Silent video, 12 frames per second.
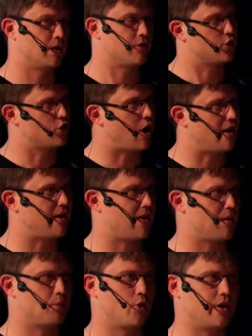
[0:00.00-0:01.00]
But if you're not
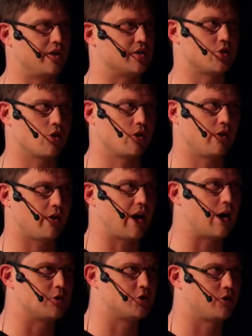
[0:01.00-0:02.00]
at that point, it's not
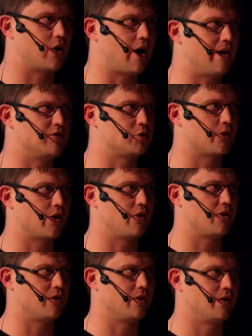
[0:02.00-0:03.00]
clear how it survives
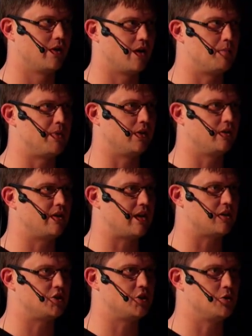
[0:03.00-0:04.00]
without the
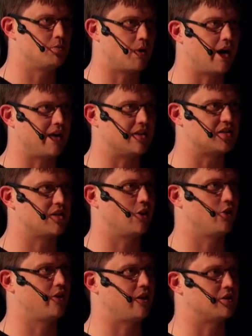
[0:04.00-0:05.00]
ability to buy and
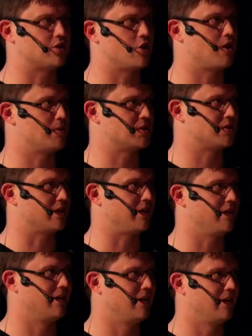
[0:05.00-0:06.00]
sell things
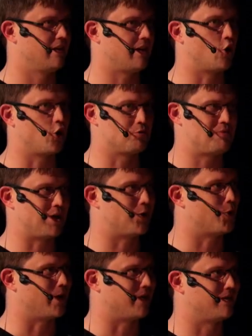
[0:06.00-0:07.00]
anonymously that aren't
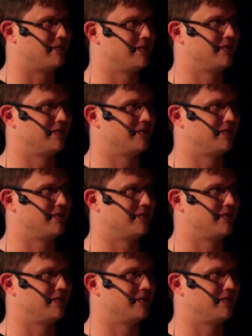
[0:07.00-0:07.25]
Bitcoin.